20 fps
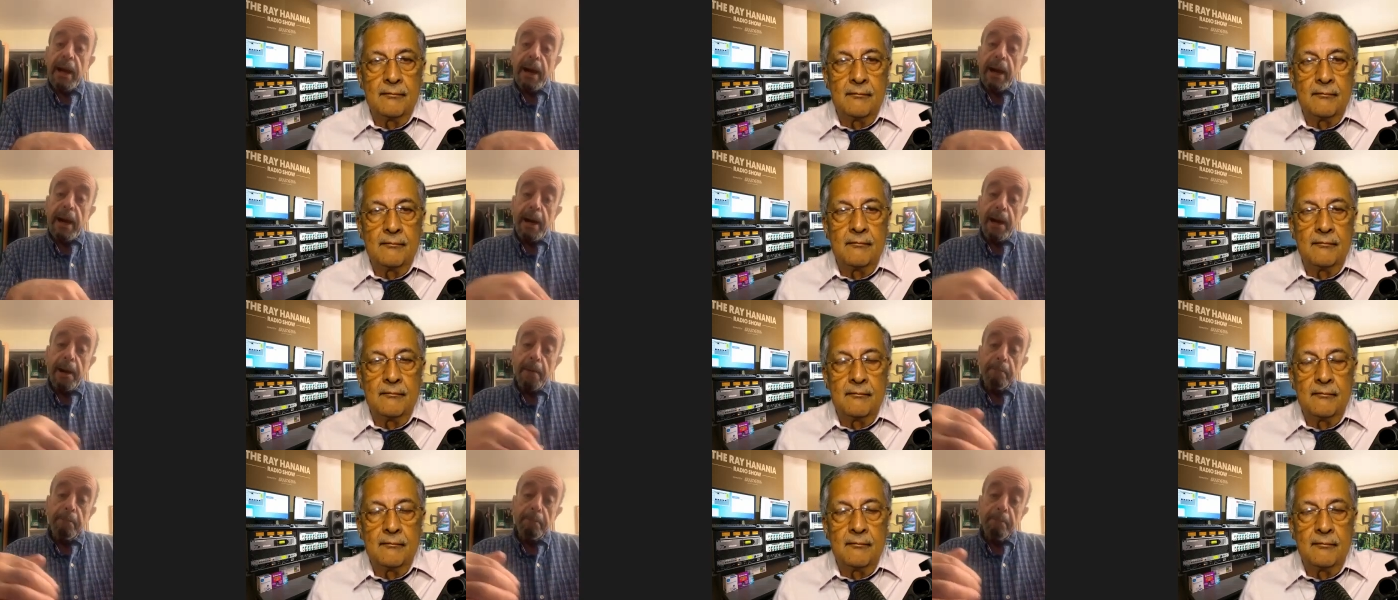
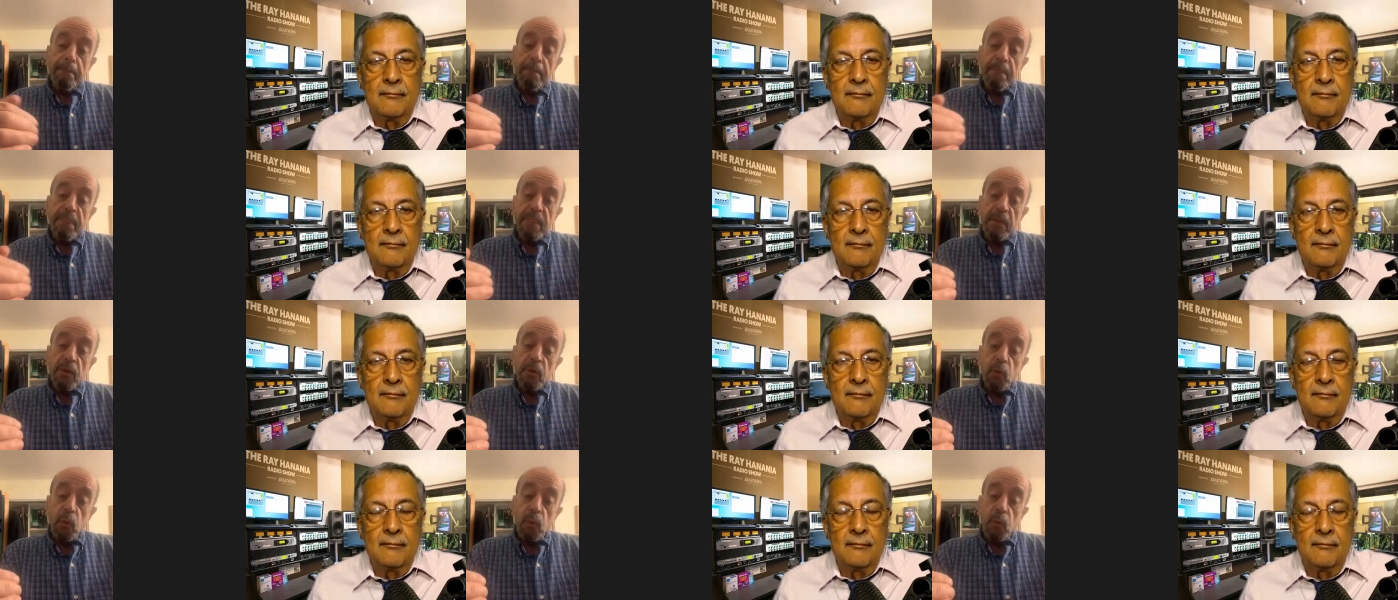Speaker 1: uh,
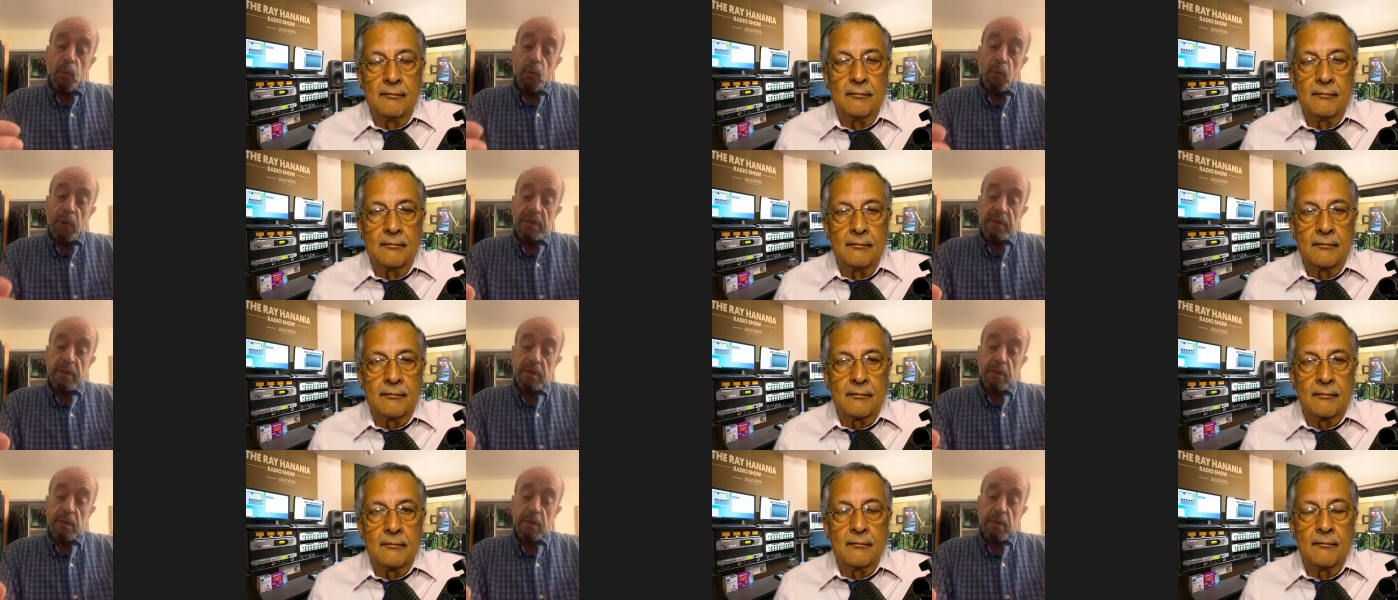
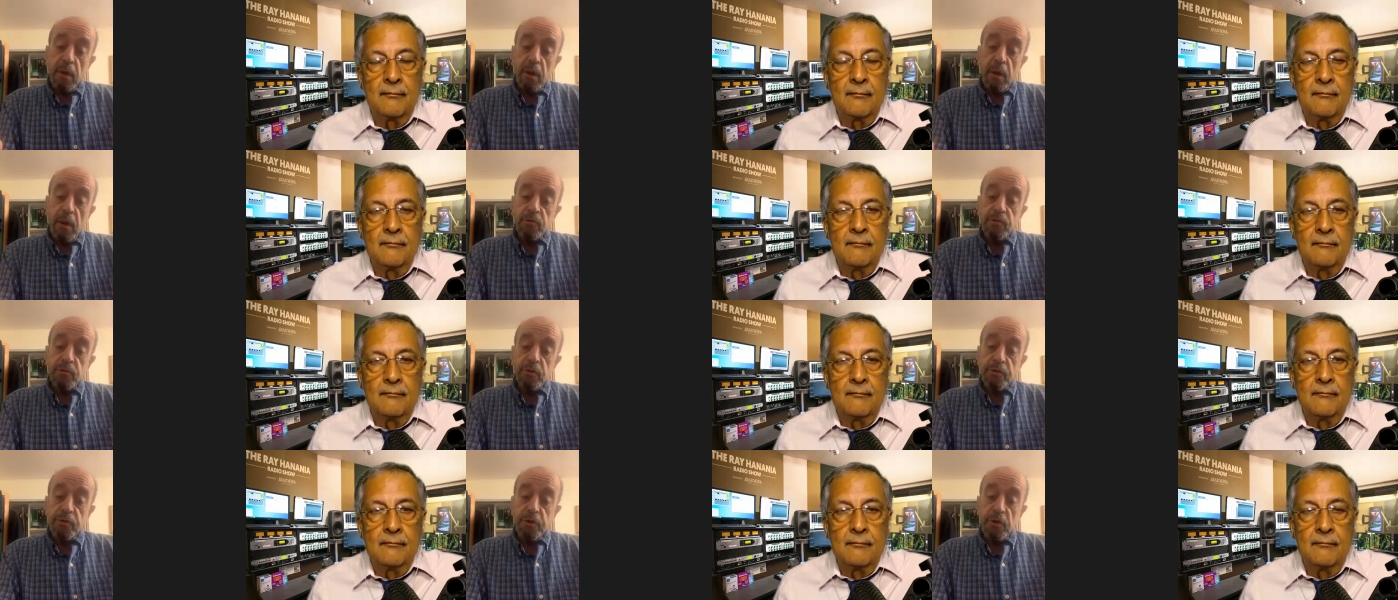what
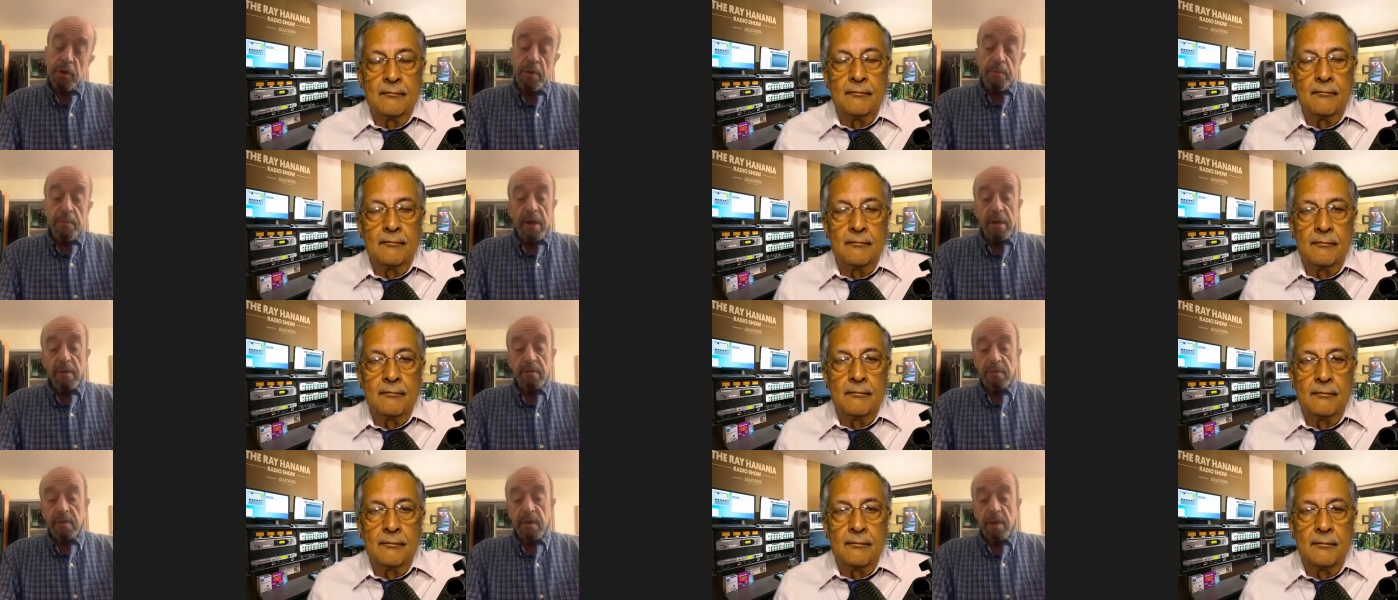also thought
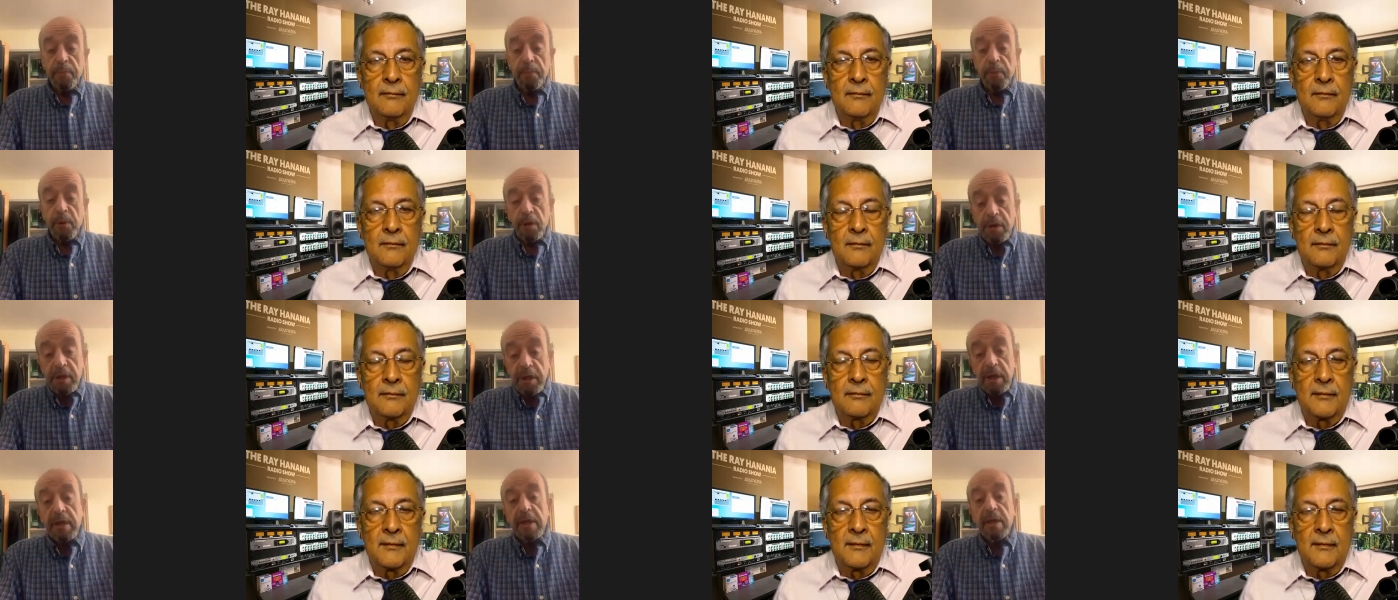about a
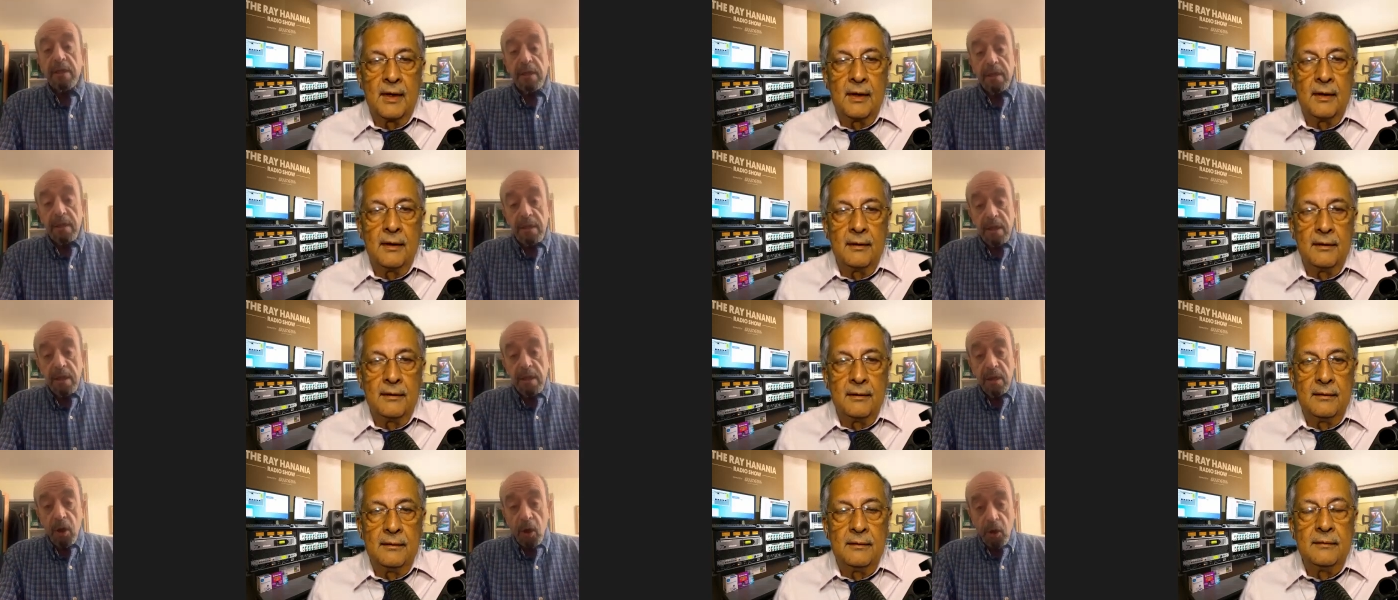
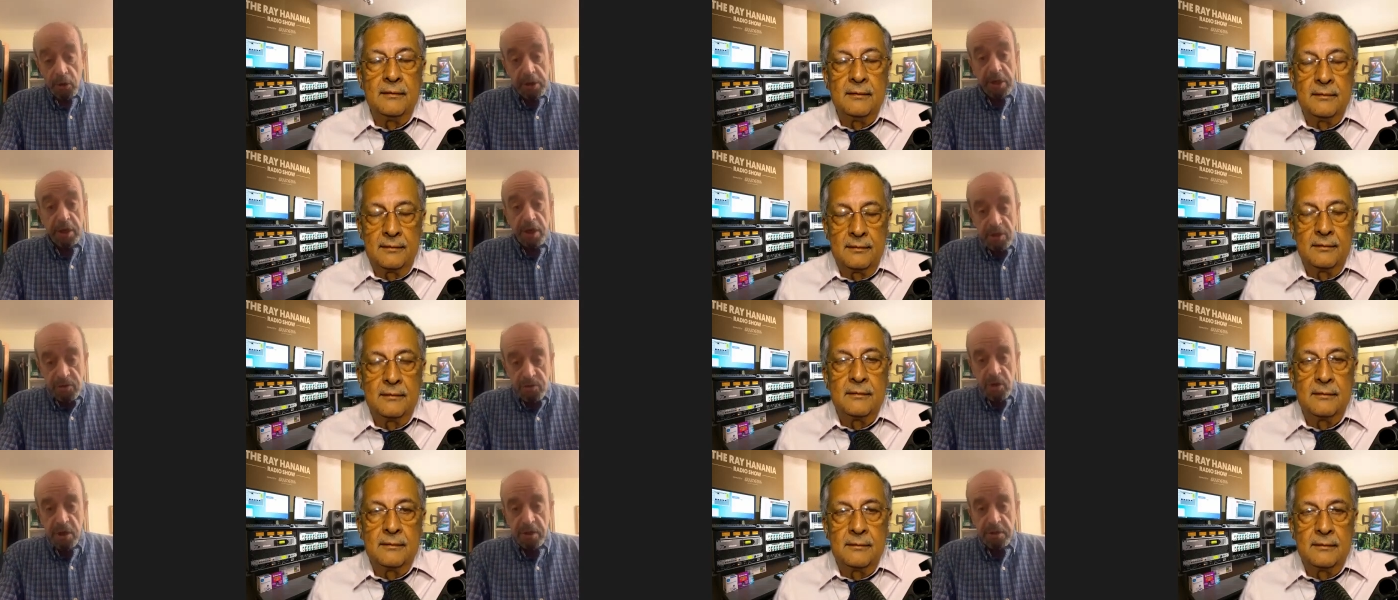political
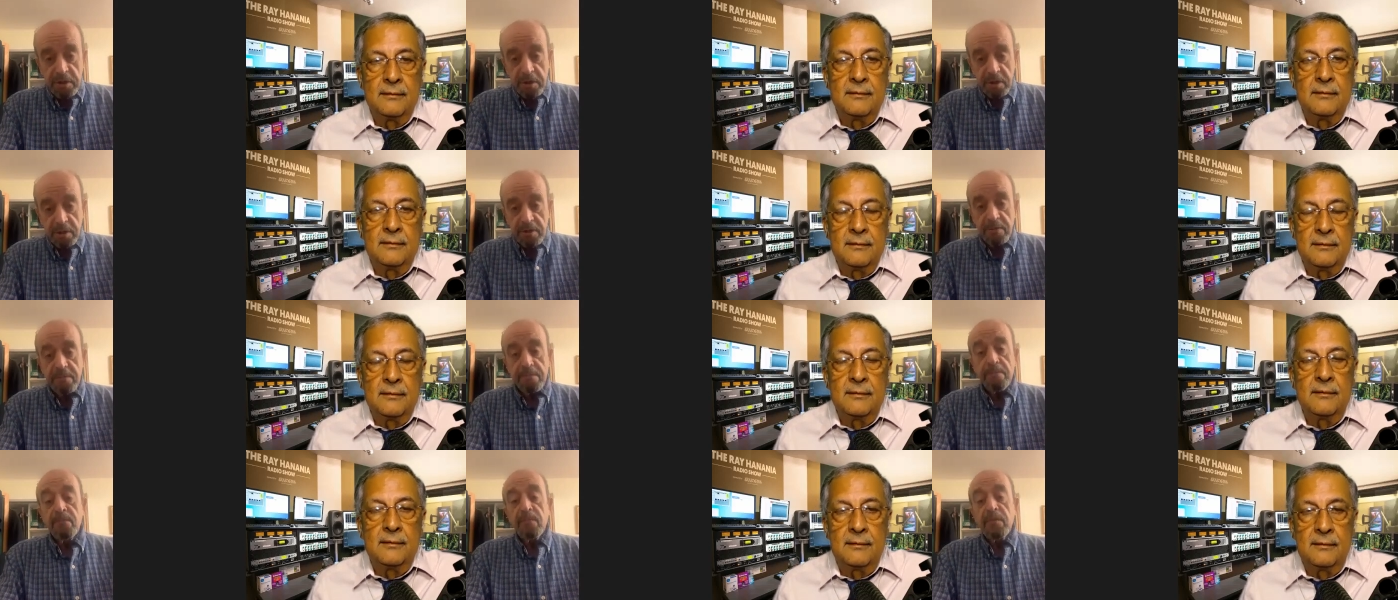
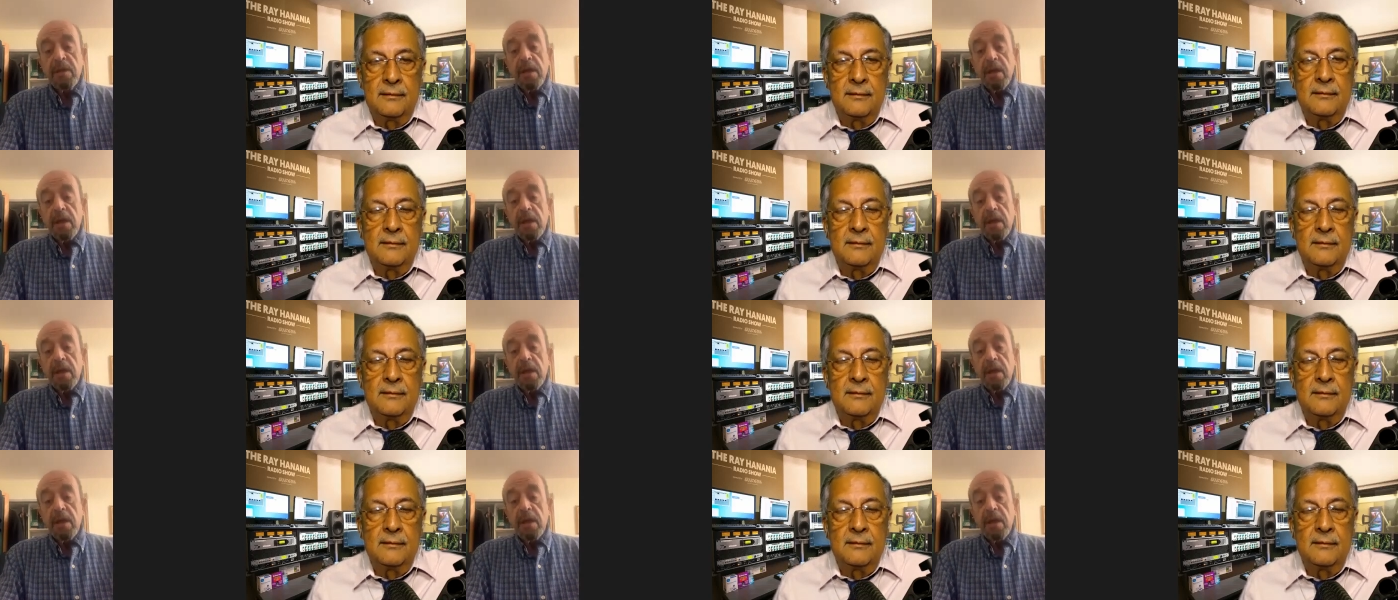organization.